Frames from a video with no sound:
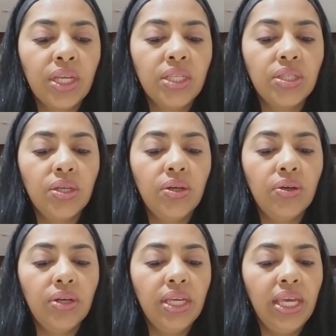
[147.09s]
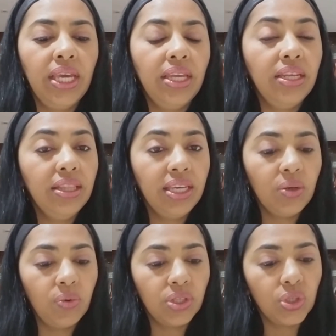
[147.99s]
So any
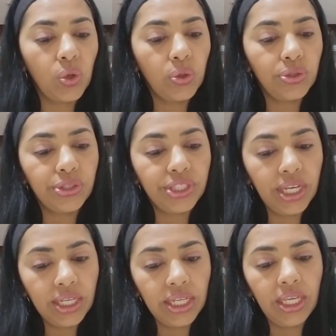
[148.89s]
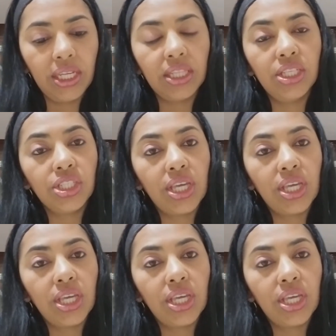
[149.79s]
language other than English